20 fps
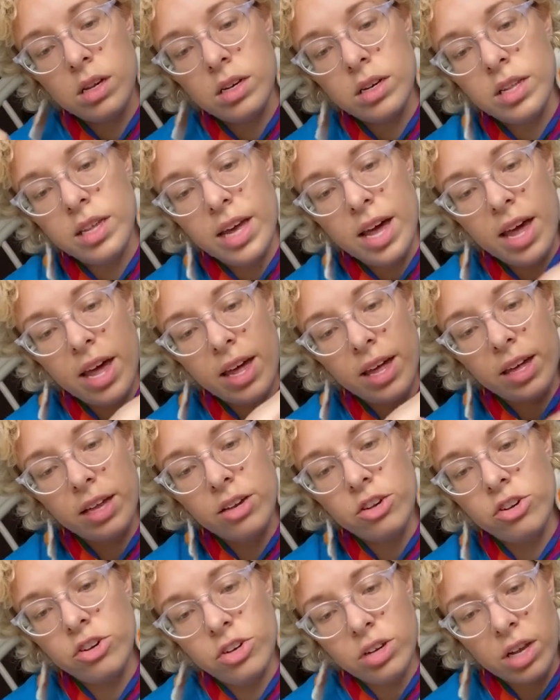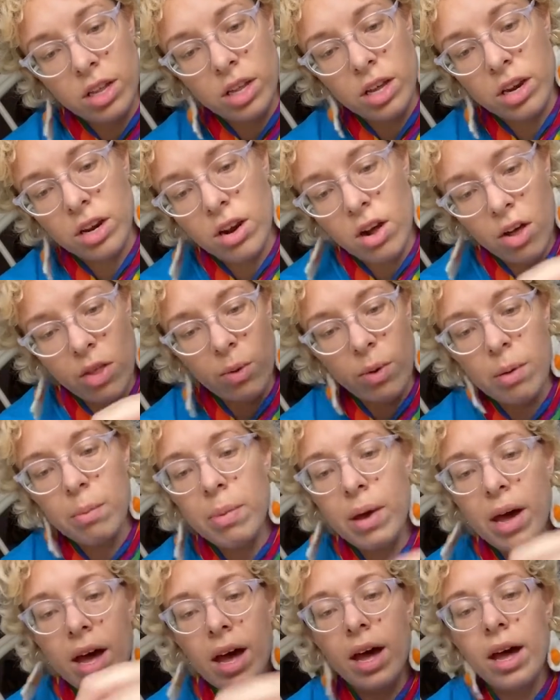to the edge and then all the way
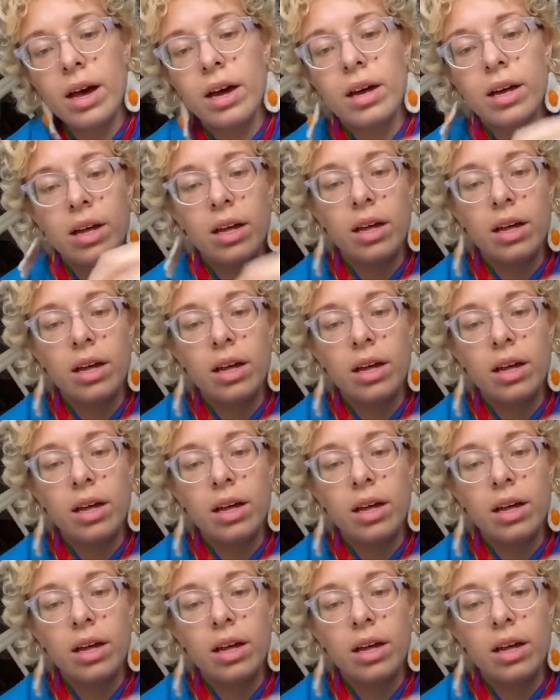back.